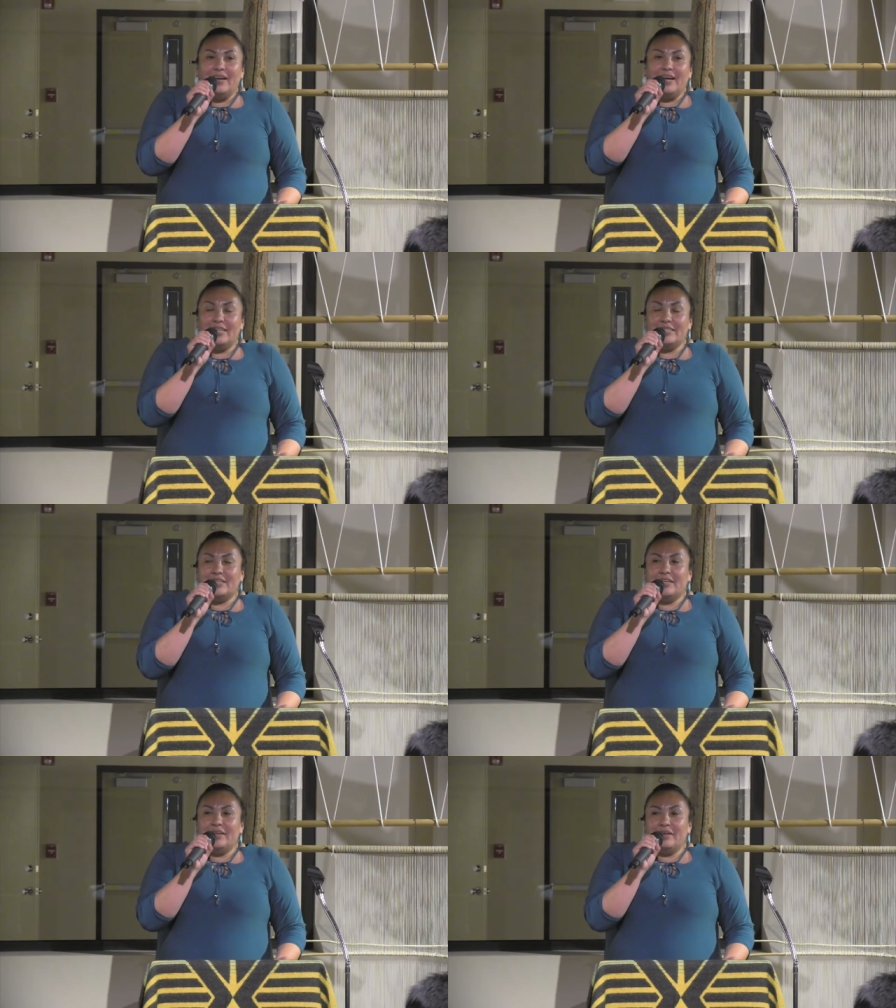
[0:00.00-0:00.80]
As
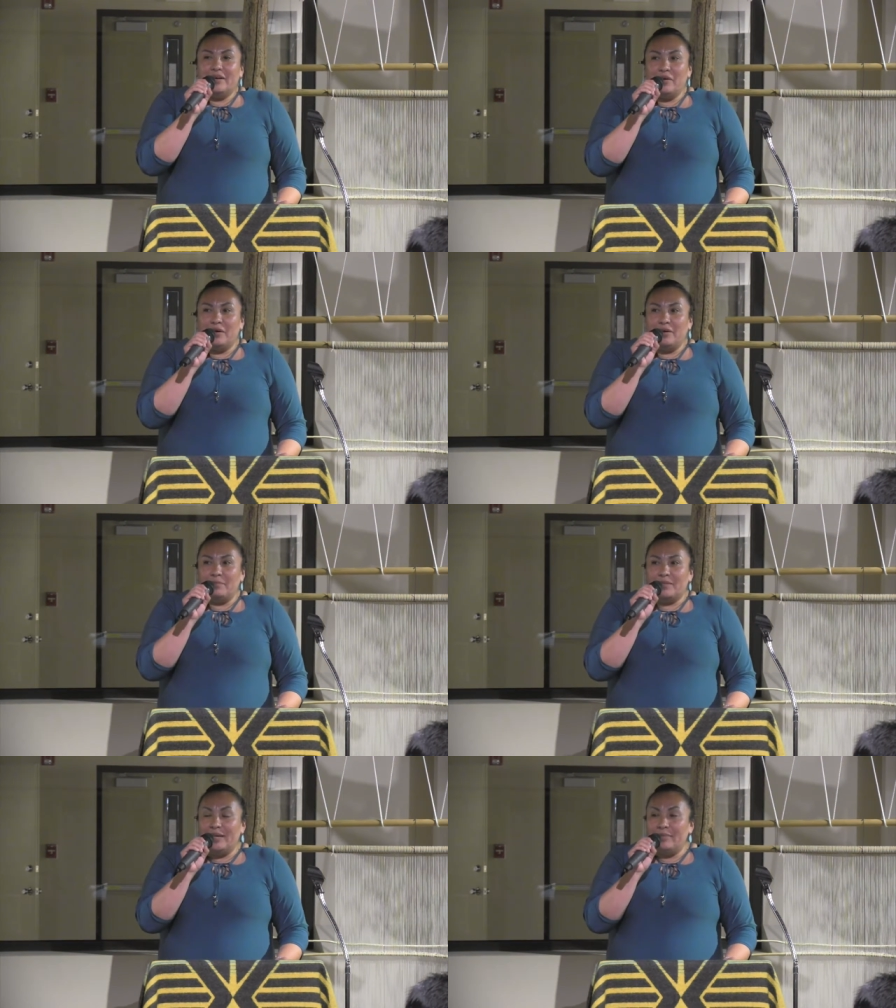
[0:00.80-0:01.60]
I um,
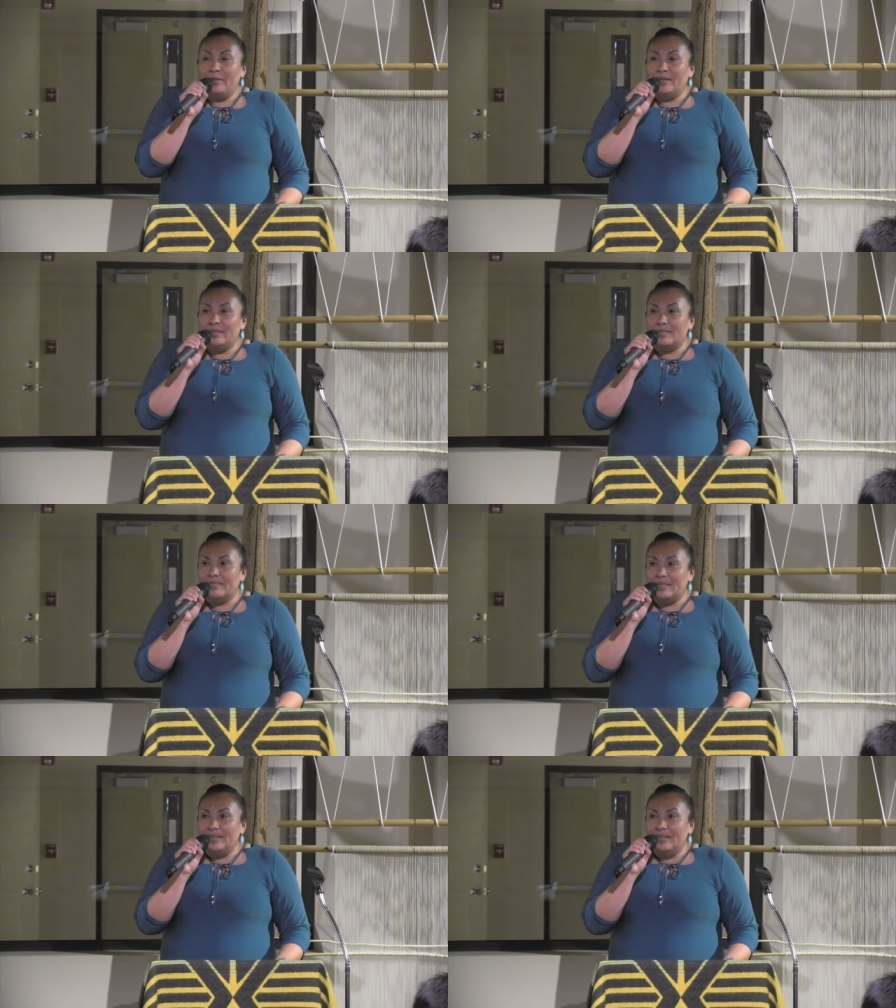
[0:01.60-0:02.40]
came in on
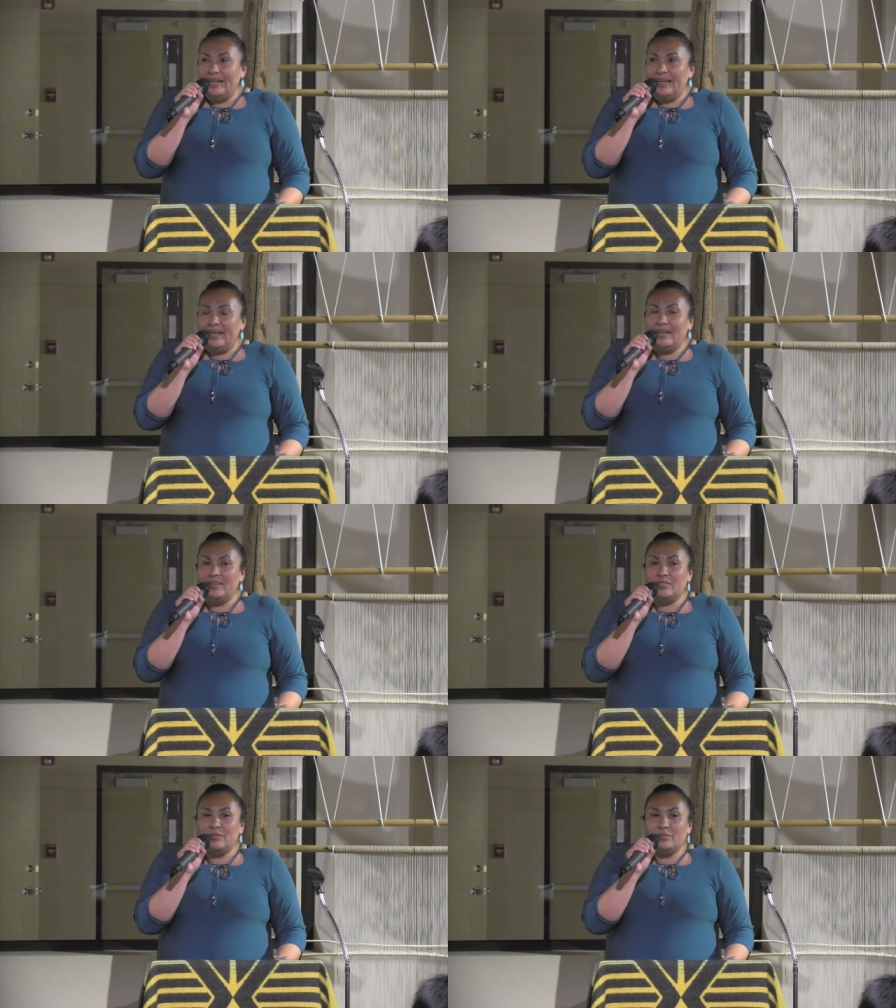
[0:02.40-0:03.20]
Sunday
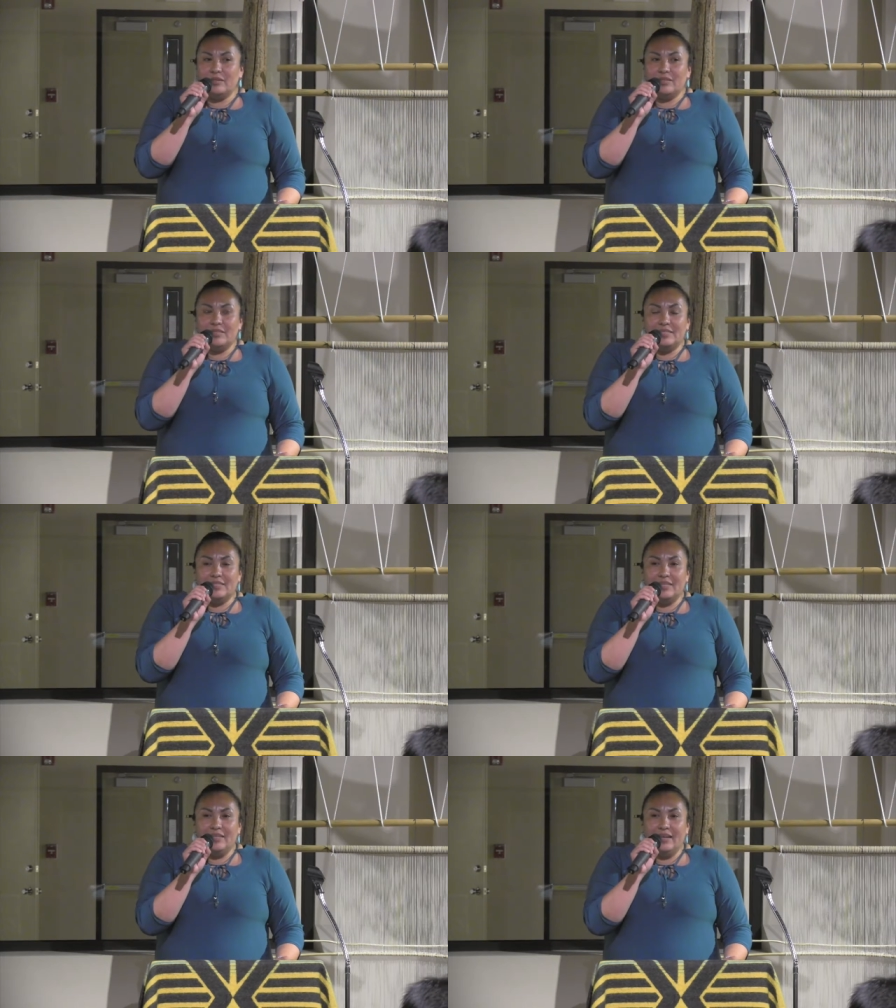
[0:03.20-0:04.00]
to work on
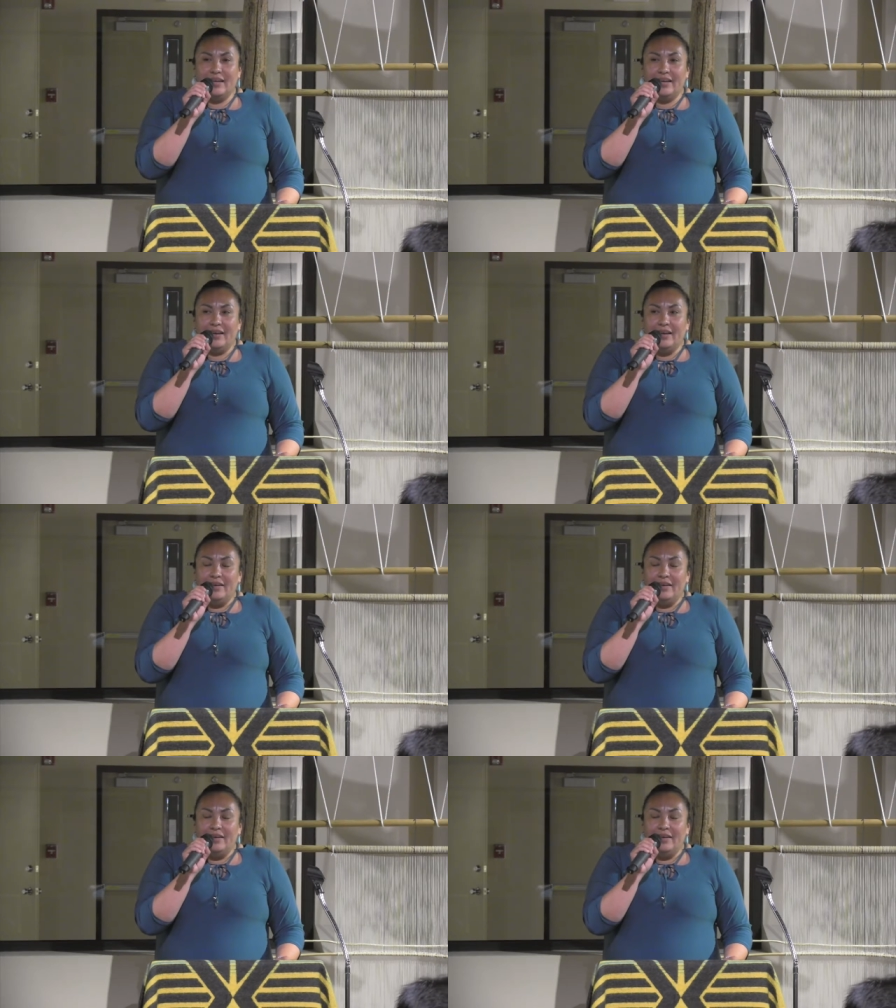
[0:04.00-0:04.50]
Sunday